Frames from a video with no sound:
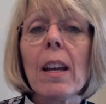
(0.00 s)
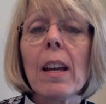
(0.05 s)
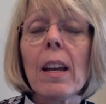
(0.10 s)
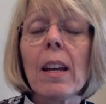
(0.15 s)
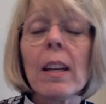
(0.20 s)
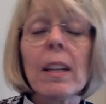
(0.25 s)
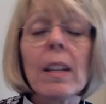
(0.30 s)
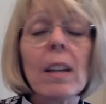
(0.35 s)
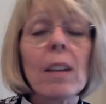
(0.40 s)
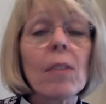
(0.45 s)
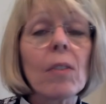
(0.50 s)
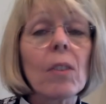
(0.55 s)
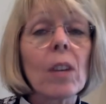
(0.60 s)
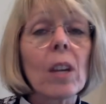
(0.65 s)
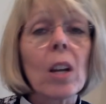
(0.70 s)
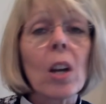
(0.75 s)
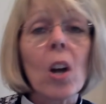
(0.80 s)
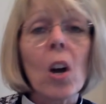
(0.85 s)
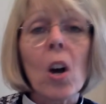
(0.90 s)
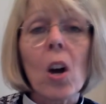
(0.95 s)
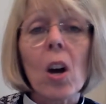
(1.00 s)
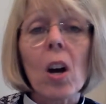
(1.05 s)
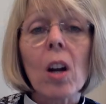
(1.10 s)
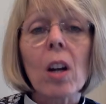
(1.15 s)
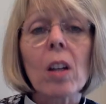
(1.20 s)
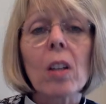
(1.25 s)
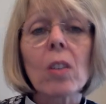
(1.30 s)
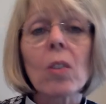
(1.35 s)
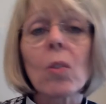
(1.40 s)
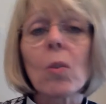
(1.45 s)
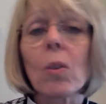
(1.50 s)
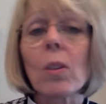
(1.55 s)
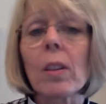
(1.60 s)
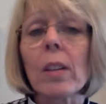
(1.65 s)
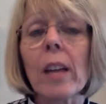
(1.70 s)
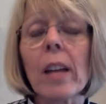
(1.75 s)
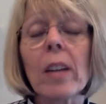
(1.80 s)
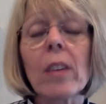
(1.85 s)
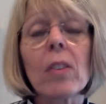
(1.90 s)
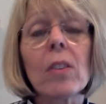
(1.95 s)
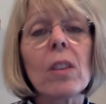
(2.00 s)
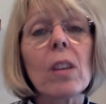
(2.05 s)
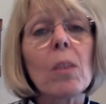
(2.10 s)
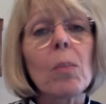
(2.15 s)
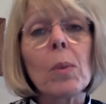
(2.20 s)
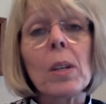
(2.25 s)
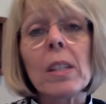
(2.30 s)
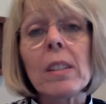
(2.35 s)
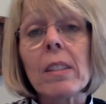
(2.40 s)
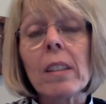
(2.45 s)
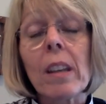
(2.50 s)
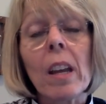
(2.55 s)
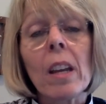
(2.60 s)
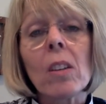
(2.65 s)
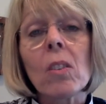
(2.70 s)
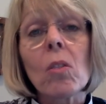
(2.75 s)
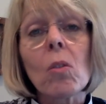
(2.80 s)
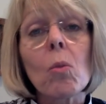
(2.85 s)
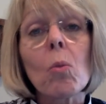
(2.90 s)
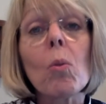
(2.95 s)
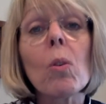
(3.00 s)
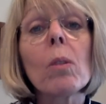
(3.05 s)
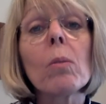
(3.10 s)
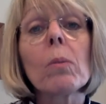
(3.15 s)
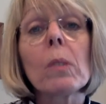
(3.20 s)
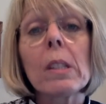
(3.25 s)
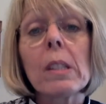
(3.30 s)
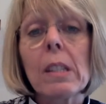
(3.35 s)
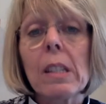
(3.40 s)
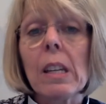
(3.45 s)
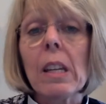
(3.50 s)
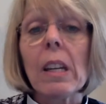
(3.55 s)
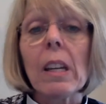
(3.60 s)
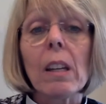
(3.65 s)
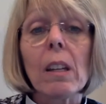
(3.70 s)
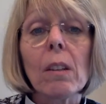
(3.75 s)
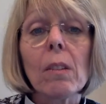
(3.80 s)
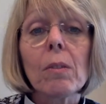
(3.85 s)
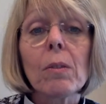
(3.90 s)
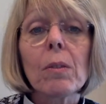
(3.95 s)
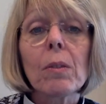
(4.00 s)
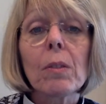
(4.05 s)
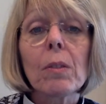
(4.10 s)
in every card or letter that we send or receive,